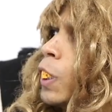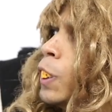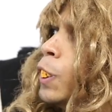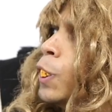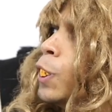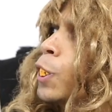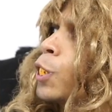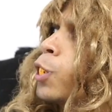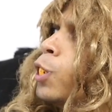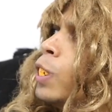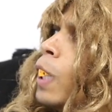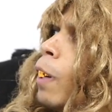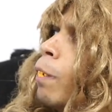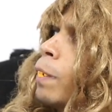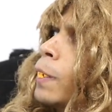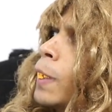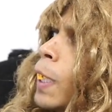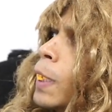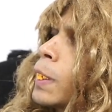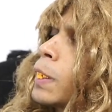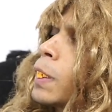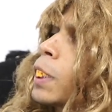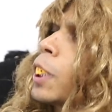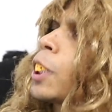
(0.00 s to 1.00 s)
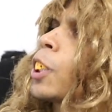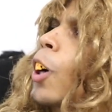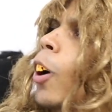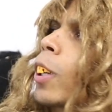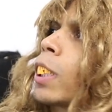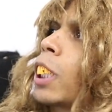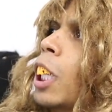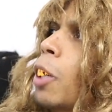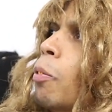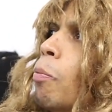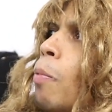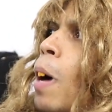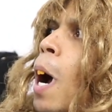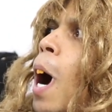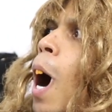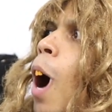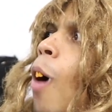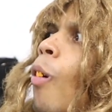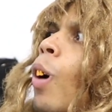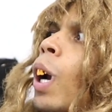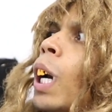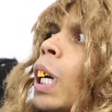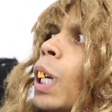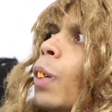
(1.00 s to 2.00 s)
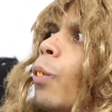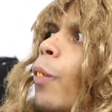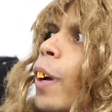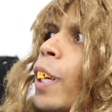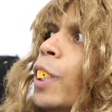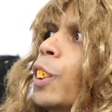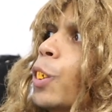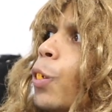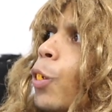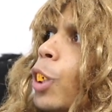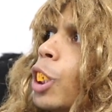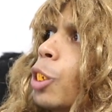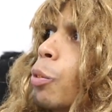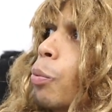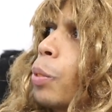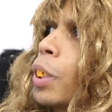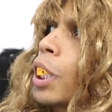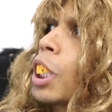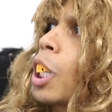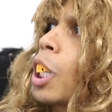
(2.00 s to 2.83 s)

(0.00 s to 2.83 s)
You should have just shot him. Our revenge would be